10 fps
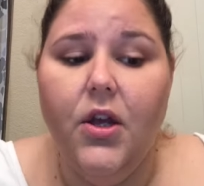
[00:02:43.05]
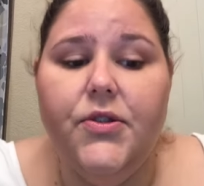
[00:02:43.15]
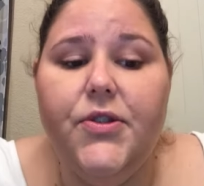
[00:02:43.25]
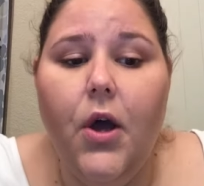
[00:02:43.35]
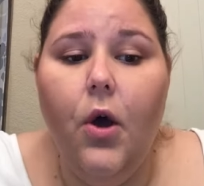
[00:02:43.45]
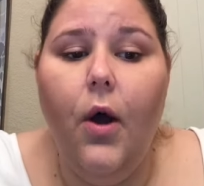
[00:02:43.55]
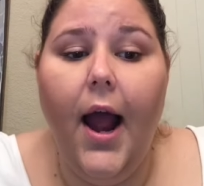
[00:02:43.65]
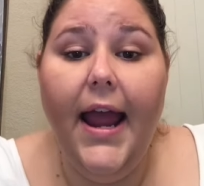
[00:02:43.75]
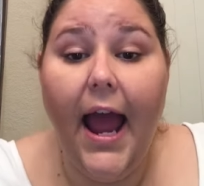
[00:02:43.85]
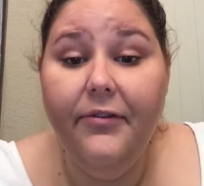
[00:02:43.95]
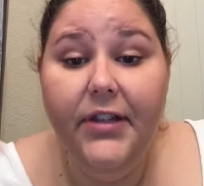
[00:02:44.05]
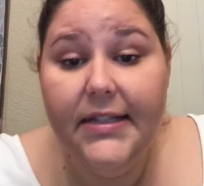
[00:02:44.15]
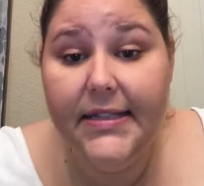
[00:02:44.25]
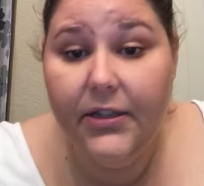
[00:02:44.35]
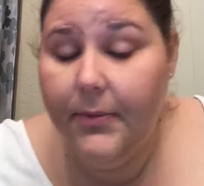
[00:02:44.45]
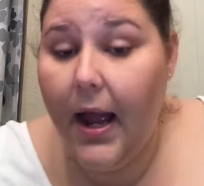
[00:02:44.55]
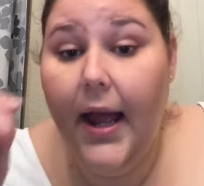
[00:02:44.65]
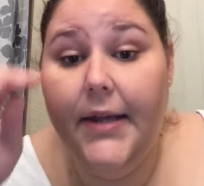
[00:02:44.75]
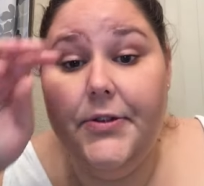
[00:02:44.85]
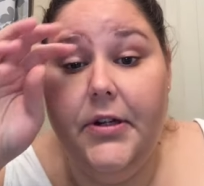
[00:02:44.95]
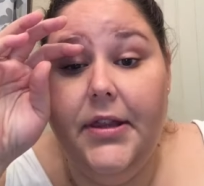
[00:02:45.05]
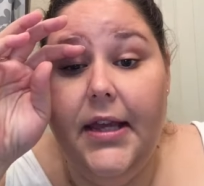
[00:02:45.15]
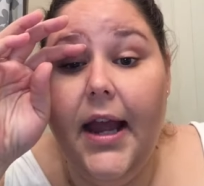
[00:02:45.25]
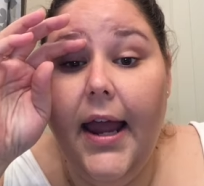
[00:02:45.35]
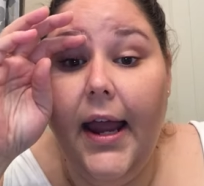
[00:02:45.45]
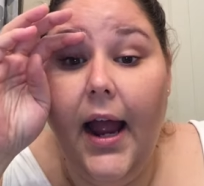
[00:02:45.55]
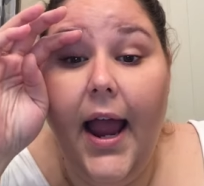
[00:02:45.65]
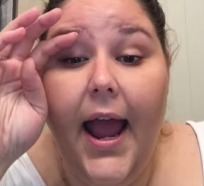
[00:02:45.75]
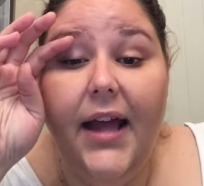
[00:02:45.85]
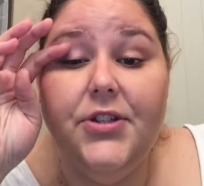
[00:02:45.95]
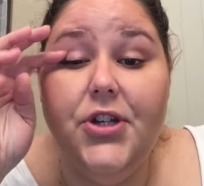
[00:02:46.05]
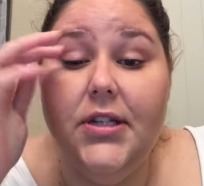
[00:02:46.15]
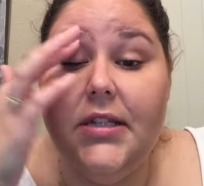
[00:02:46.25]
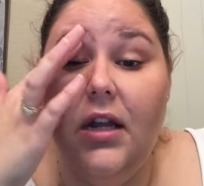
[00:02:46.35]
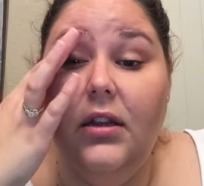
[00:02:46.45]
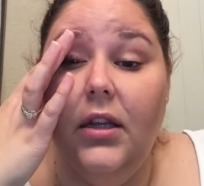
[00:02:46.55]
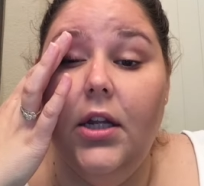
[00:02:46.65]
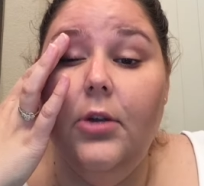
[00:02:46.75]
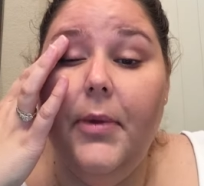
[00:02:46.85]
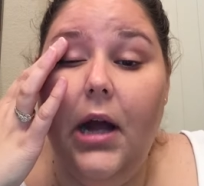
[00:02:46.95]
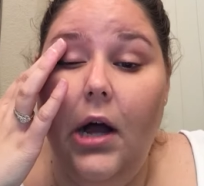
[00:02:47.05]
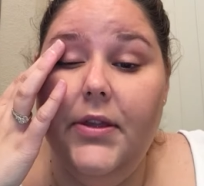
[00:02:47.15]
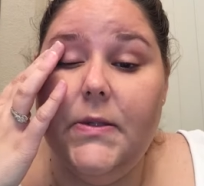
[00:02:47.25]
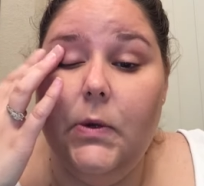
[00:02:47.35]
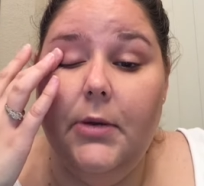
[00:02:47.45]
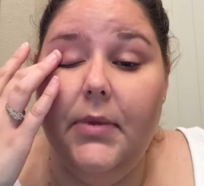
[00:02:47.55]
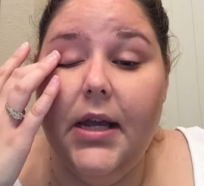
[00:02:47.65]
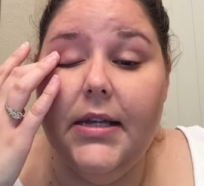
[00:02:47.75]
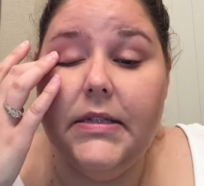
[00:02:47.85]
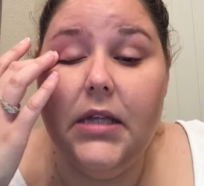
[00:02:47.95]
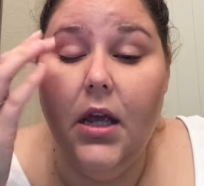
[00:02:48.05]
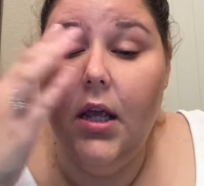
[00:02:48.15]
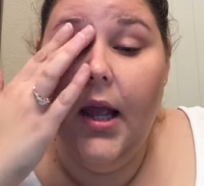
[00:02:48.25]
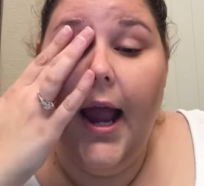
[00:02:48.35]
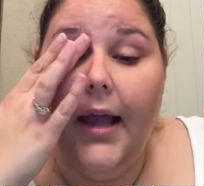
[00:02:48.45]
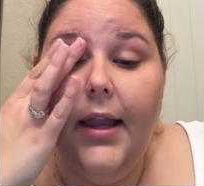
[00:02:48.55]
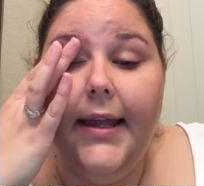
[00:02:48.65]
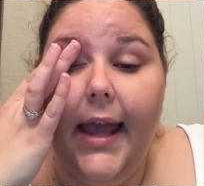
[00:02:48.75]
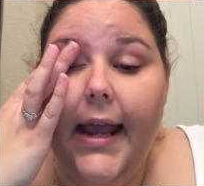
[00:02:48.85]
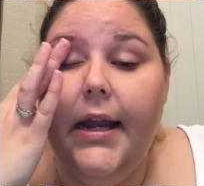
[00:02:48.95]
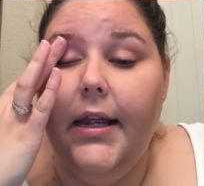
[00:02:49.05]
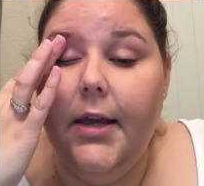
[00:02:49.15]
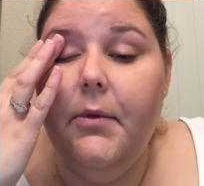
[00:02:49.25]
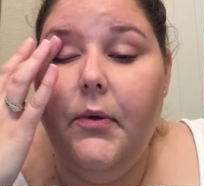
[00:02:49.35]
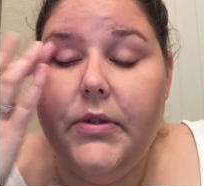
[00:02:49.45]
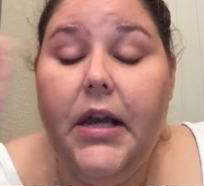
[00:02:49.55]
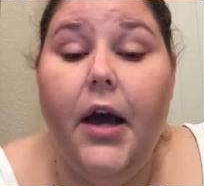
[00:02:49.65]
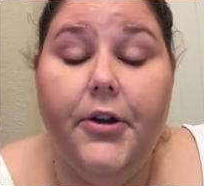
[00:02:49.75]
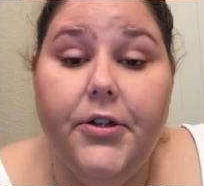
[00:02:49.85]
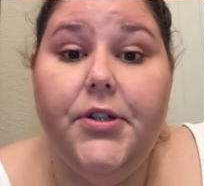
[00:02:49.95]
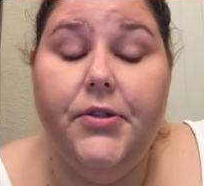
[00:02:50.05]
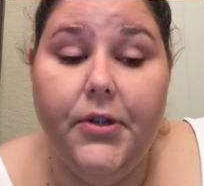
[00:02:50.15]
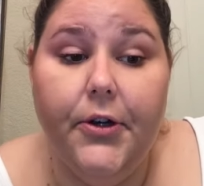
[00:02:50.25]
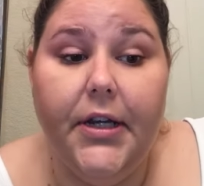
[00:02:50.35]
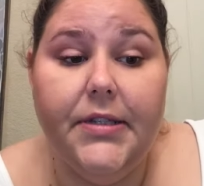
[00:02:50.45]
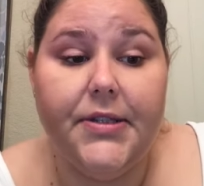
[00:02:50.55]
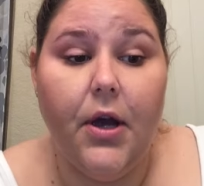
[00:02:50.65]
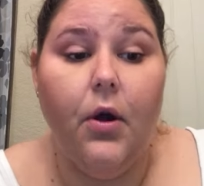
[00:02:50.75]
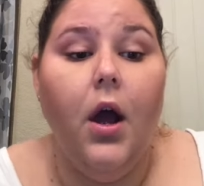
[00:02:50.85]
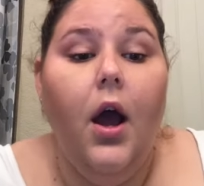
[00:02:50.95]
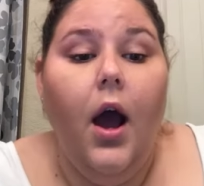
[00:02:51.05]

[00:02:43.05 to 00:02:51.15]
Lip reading: So I haven't concealed my eyes or anything. I had just a little bit on this morning because at like 8 a.m. it was 102 degrees. So